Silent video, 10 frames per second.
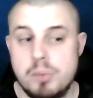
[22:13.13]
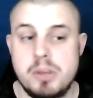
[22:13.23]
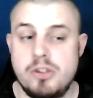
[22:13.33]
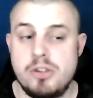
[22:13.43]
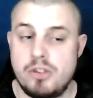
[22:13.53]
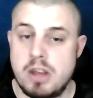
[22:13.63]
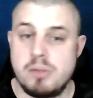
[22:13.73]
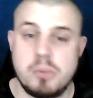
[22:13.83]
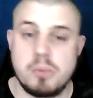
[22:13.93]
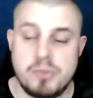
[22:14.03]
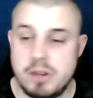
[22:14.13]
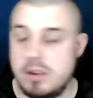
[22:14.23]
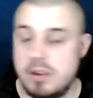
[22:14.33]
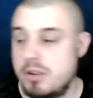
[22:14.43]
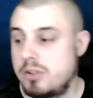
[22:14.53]
me, sharing my
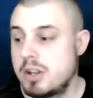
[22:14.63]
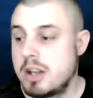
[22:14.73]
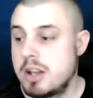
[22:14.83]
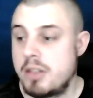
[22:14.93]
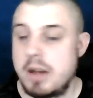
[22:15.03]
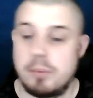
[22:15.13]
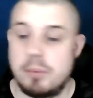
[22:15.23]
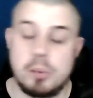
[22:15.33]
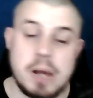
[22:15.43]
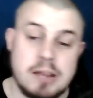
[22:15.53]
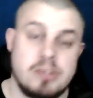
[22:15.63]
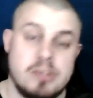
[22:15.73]
videos, that have probably had the